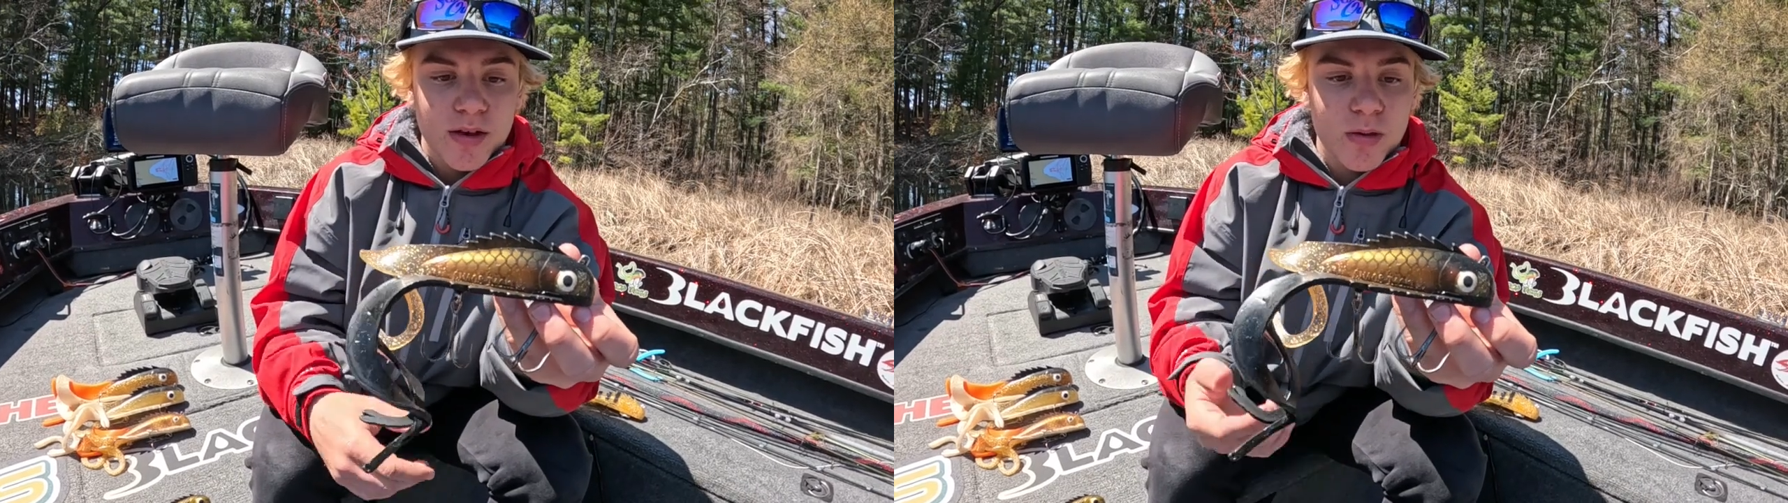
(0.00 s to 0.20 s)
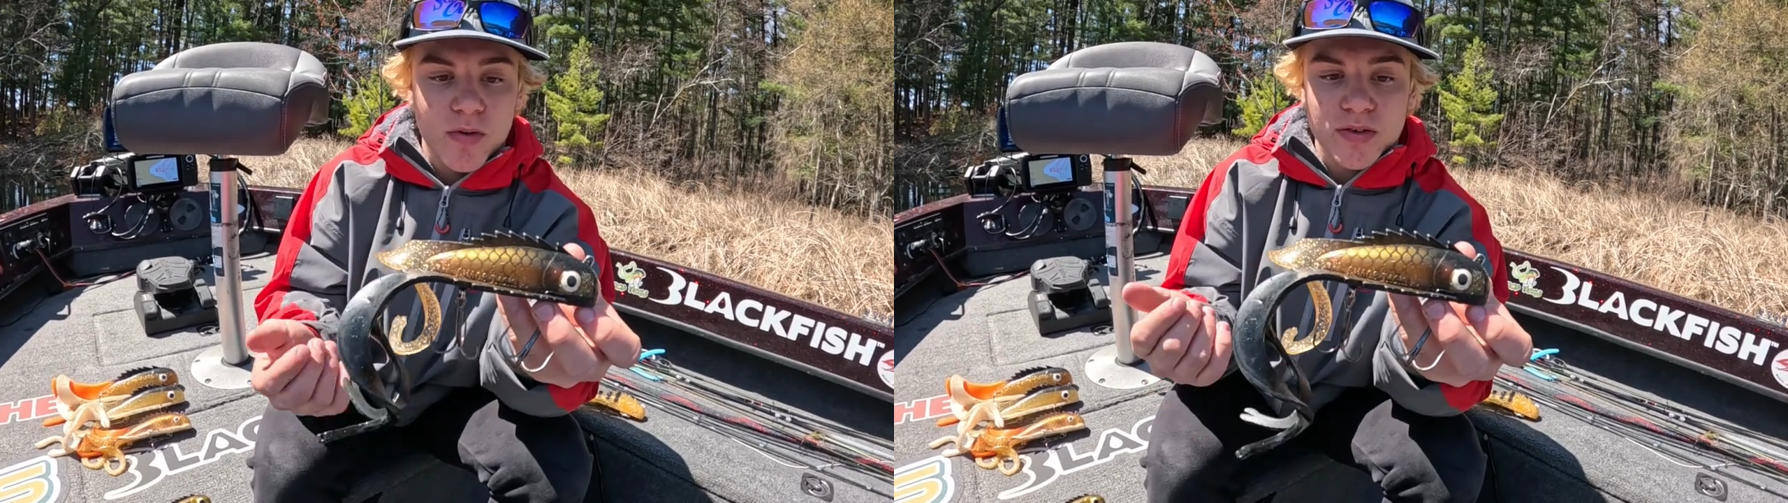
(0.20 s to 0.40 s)

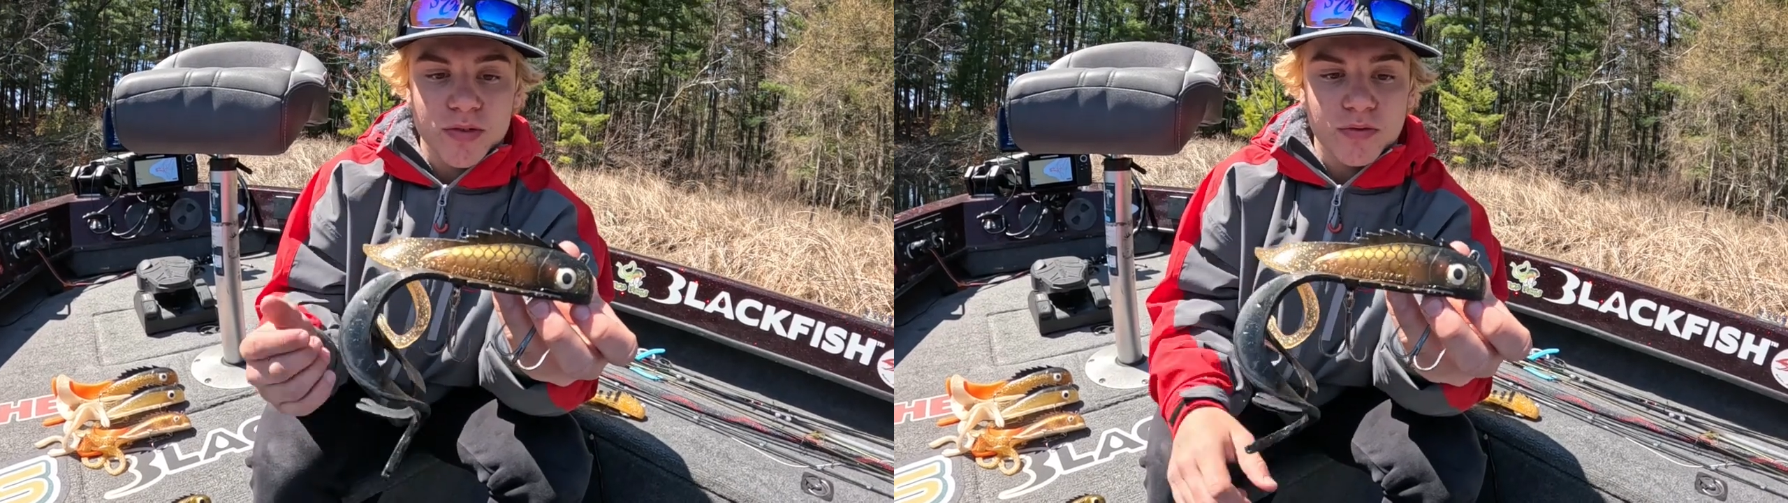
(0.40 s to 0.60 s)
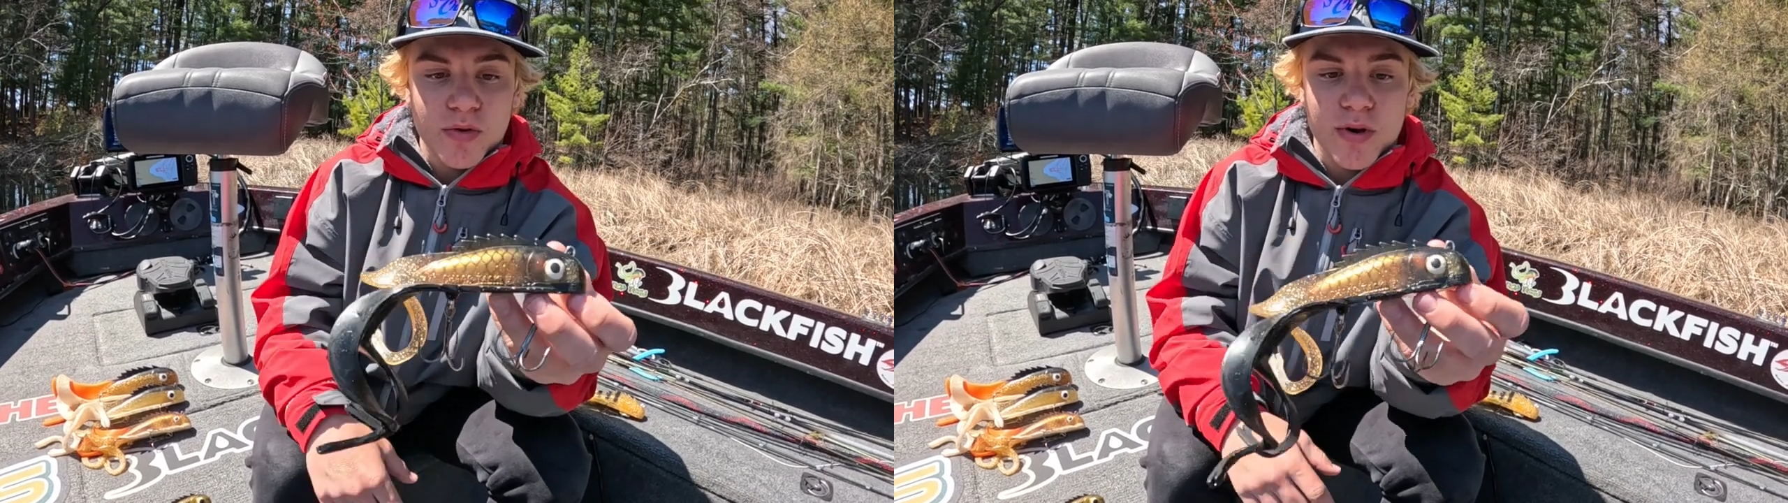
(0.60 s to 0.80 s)
I'm
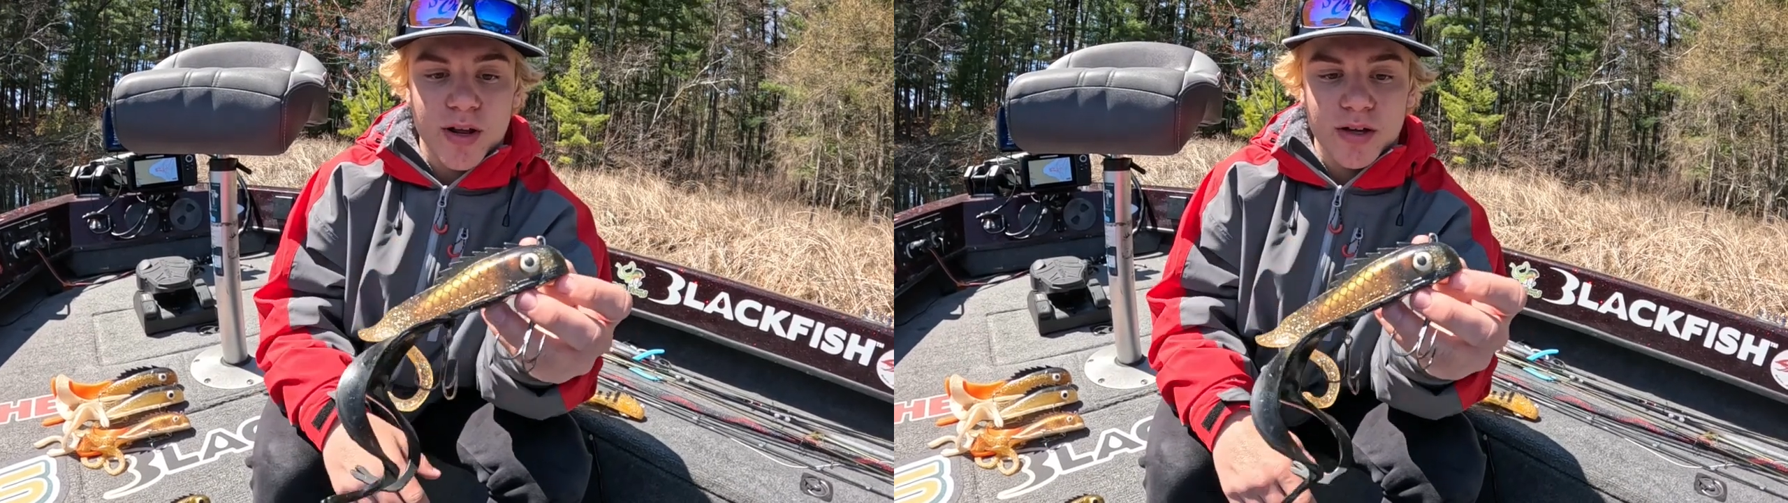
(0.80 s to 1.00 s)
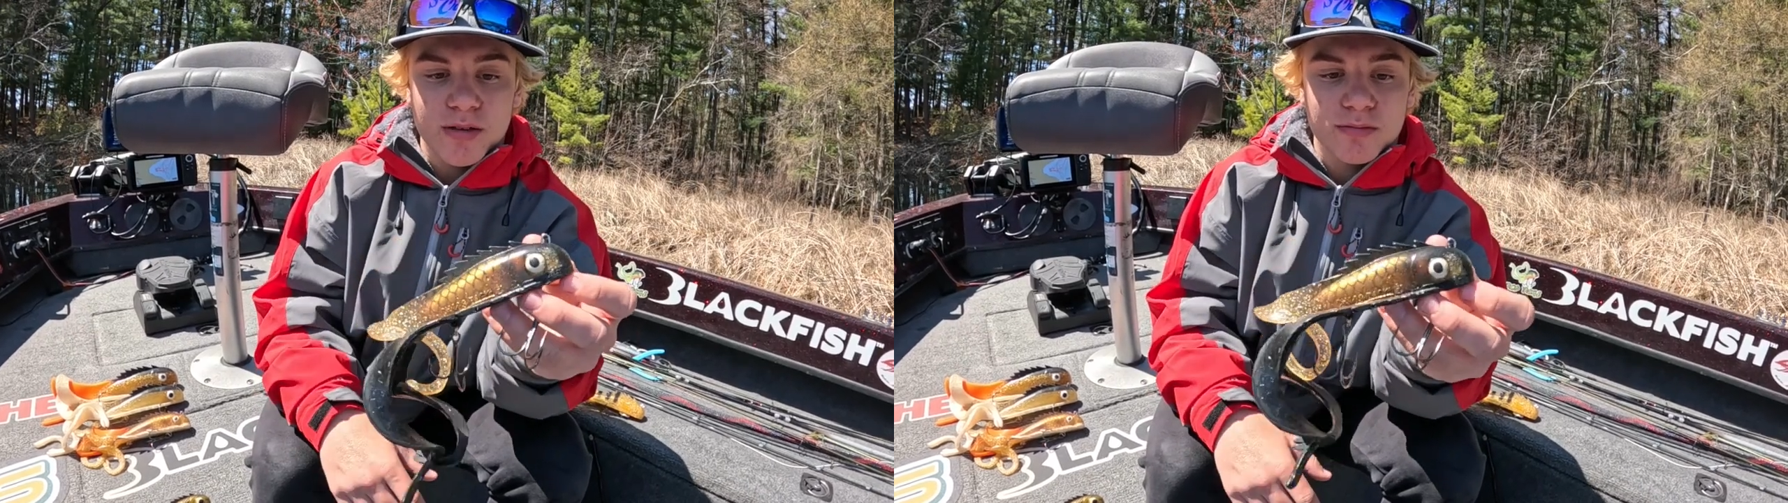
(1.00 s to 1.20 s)
also throwing it
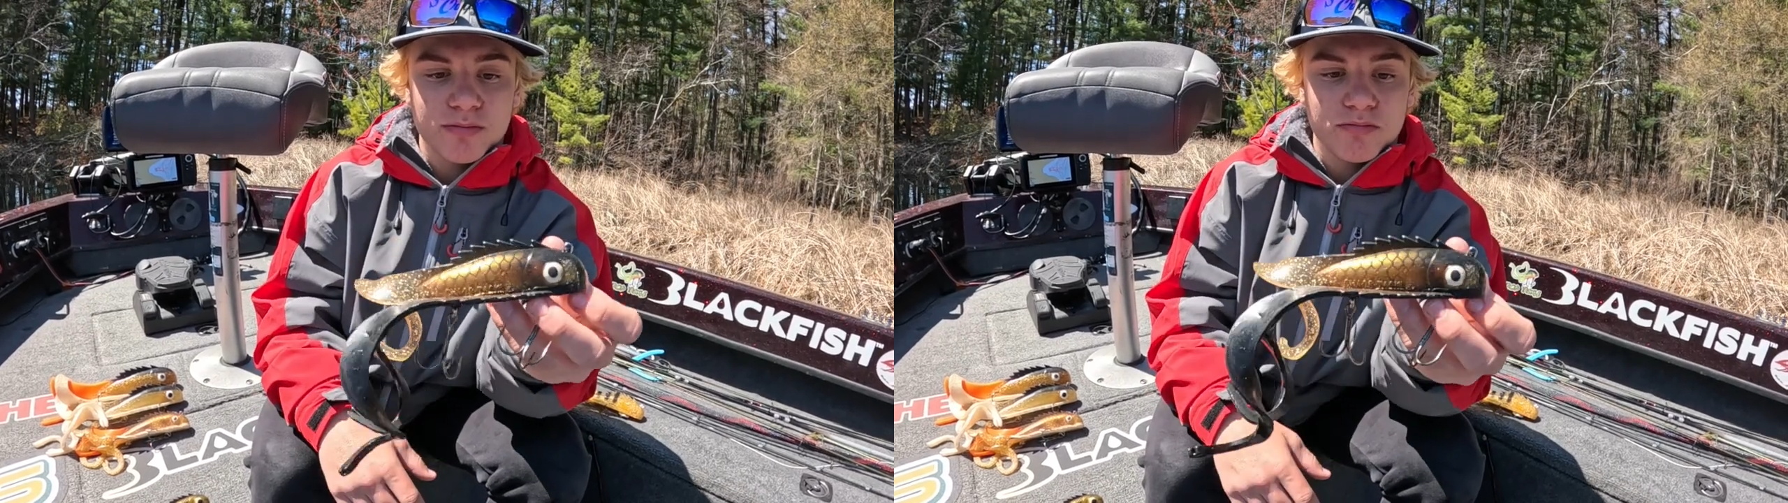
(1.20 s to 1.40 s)
on